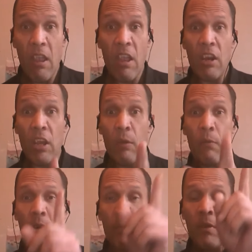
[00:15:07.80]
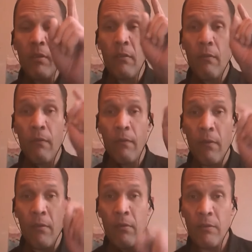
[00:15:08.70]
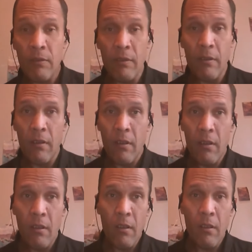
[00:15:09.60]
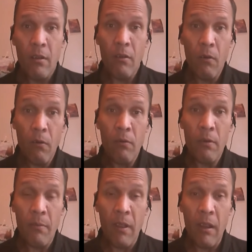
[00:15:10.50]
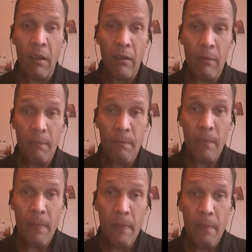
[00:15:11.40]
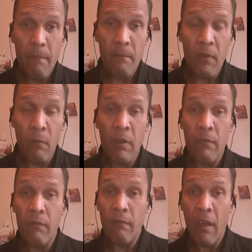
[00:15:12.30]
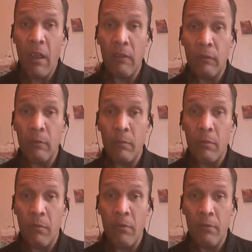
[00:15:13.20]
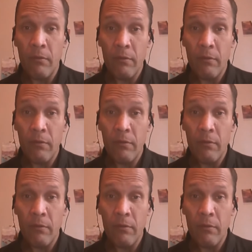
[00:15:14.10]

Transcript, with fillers: And he would have been the first quarterback to win five Super Bowls.